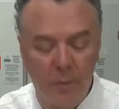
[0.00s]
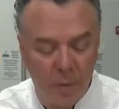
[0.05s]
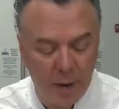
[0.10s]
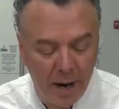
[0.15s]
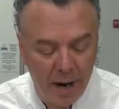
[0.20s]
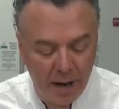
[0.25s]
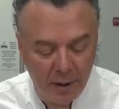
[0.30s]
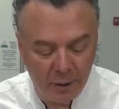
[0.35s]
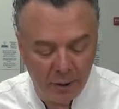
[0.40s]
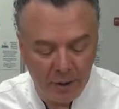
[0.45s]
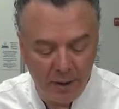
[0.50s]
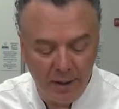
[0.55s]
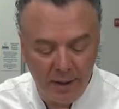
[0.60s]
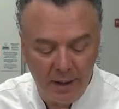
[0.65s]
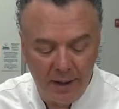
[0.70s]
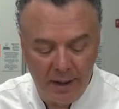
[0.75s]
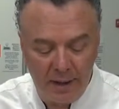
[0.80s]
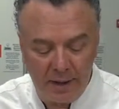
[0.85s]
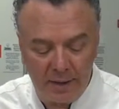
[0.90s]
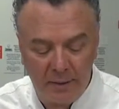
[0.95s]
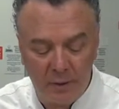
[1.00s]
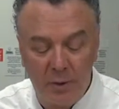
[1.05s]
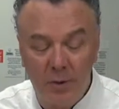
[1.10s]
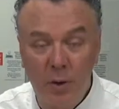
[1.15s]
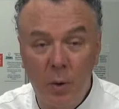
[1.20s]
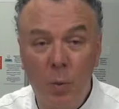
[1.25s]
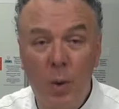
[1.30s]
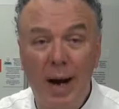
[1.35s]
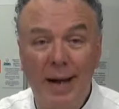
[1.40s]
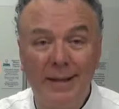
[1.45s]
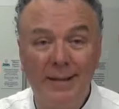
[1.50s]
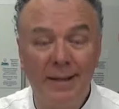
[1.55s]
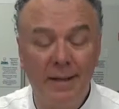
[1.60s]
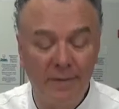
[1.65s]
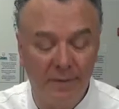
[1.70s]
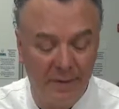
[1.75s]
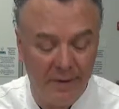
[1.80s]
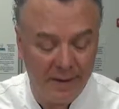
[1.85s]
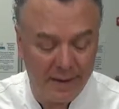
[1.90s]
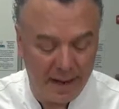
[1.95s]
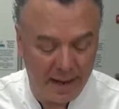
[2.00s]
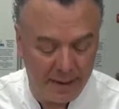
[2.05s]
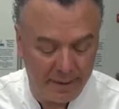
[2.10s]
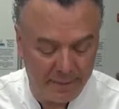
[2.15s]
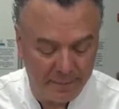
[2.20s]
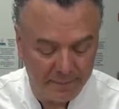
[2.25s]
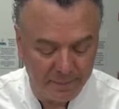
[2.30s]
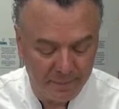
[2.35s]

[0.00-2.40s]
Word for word: range, and certainly white Zinfandel